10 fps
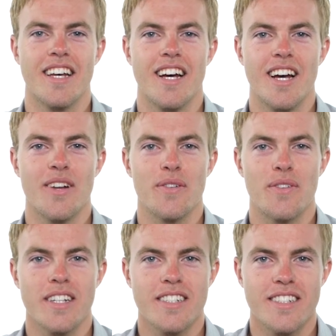Hello
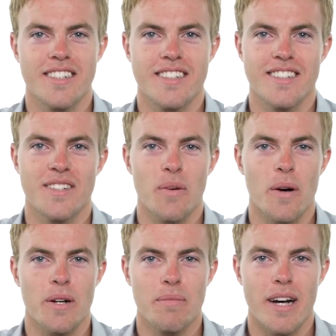friends,
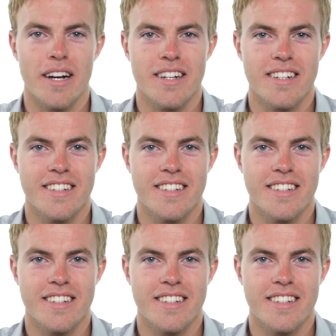welcome back.